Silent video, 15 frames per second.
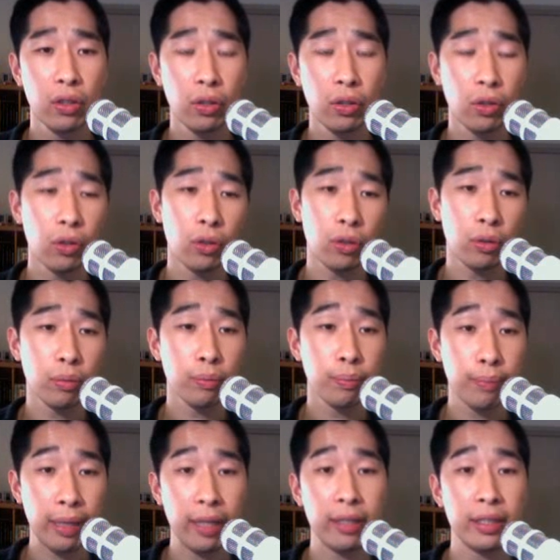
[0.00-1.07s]
or
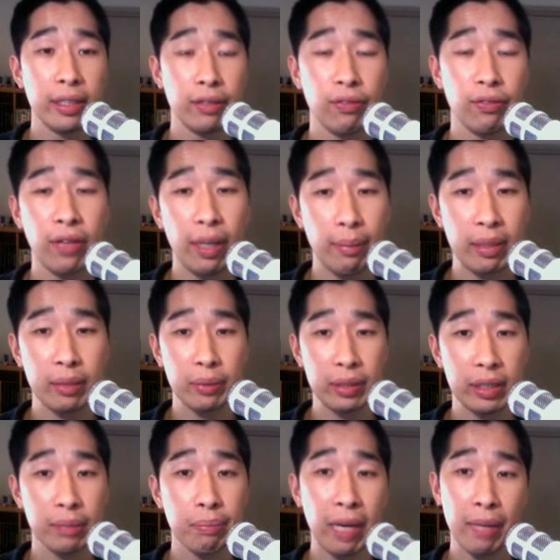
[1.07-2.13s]
Parenting Families, which is
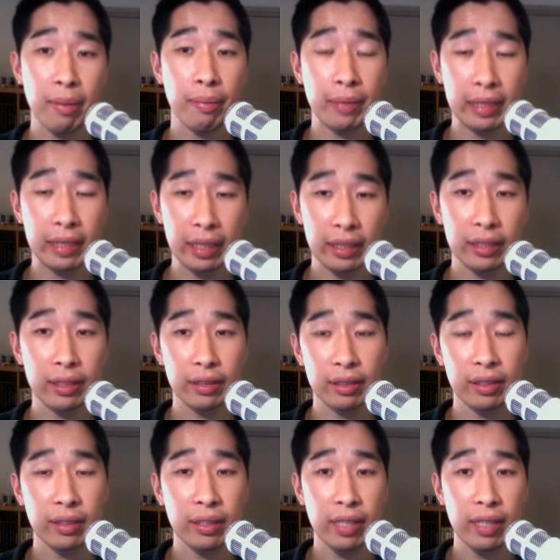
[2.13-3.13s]
baby predictions.